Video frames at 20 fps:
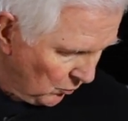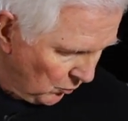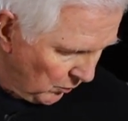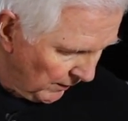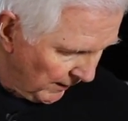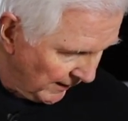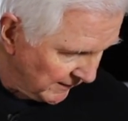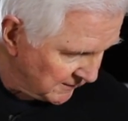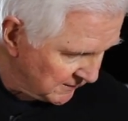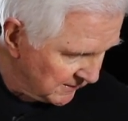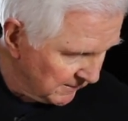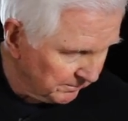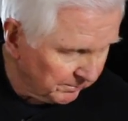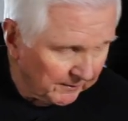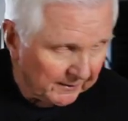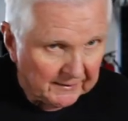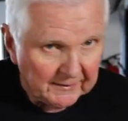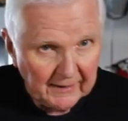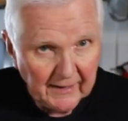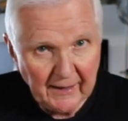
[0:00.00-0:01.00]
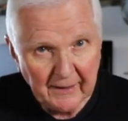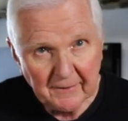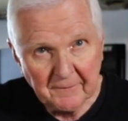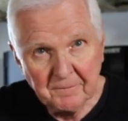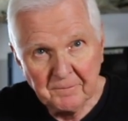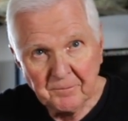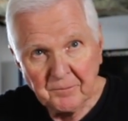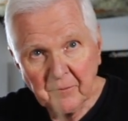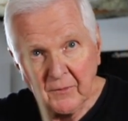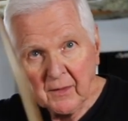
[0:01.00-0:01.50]
what I simply
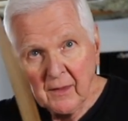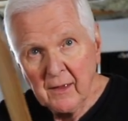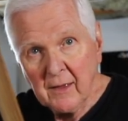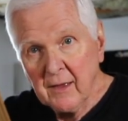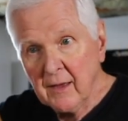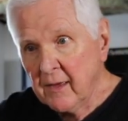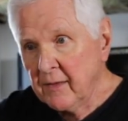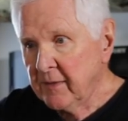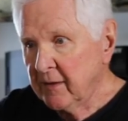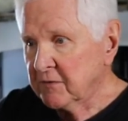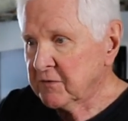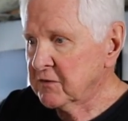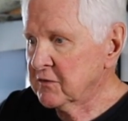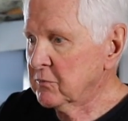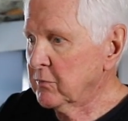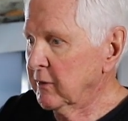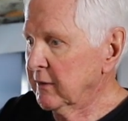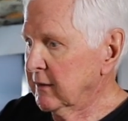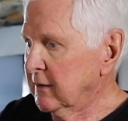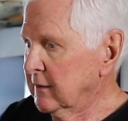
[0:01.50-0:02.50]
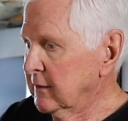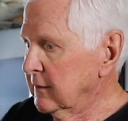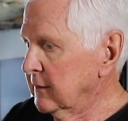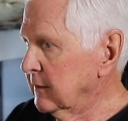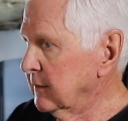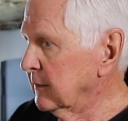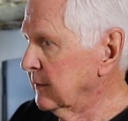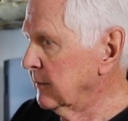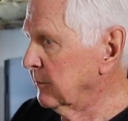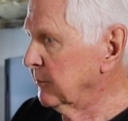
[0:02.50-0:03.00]
did, this is what
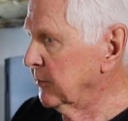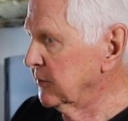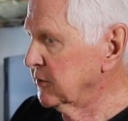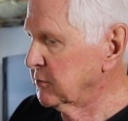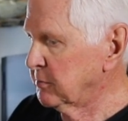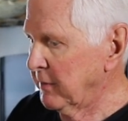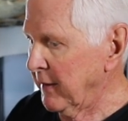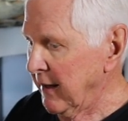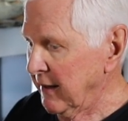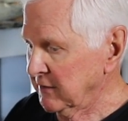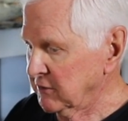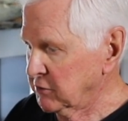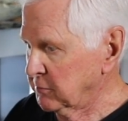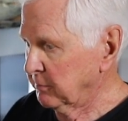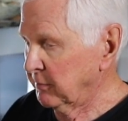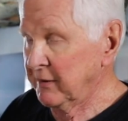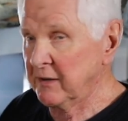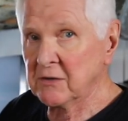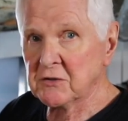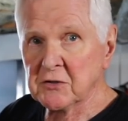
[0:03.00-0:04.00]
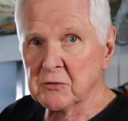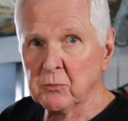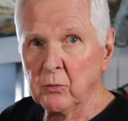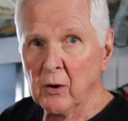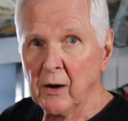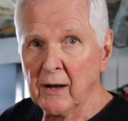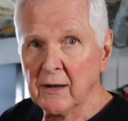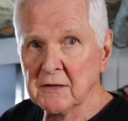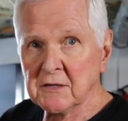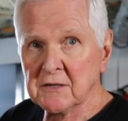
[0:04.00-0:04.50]
the bridge patch piece
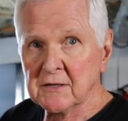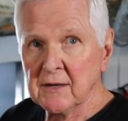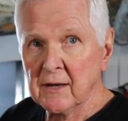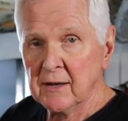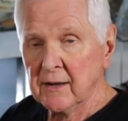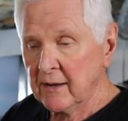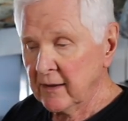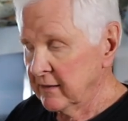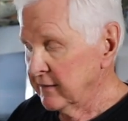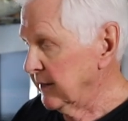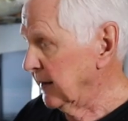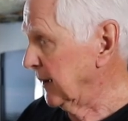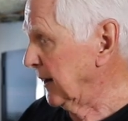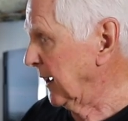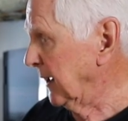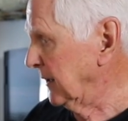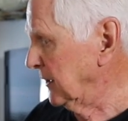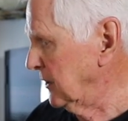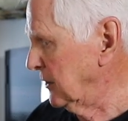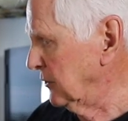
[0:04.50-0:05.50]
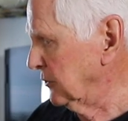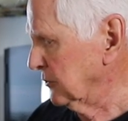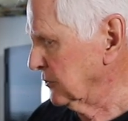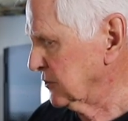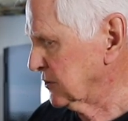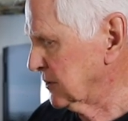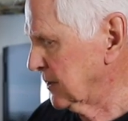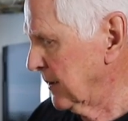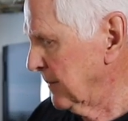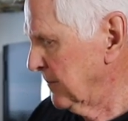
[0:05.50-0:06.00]
was that I
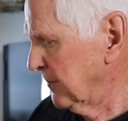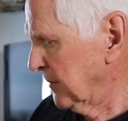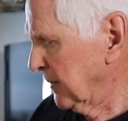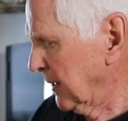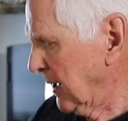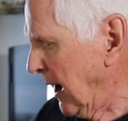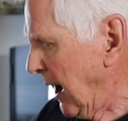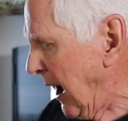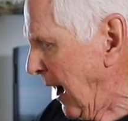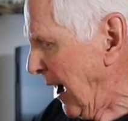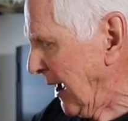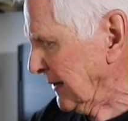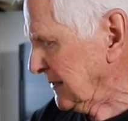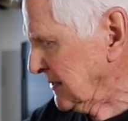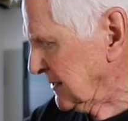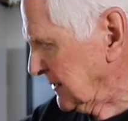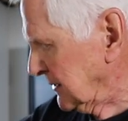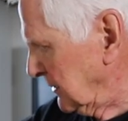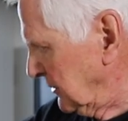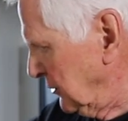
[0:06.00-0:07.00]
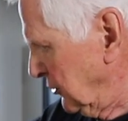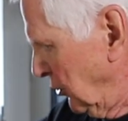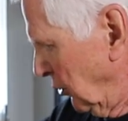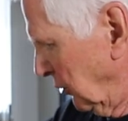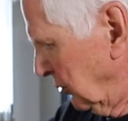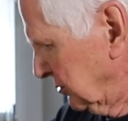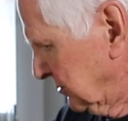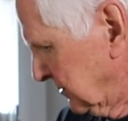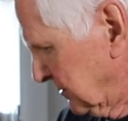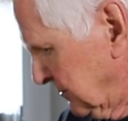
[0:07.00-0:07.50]
used. I,
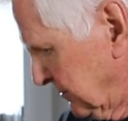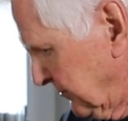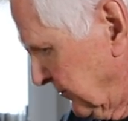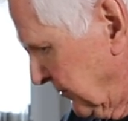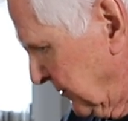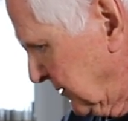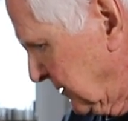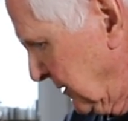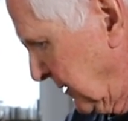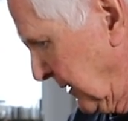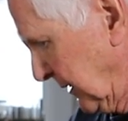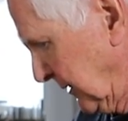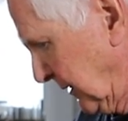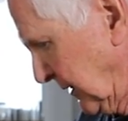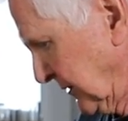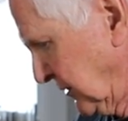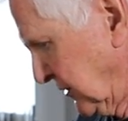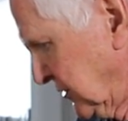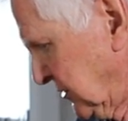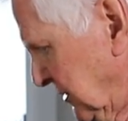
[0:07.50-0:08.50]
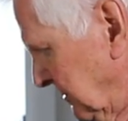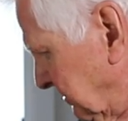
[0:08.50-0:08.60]
no, I just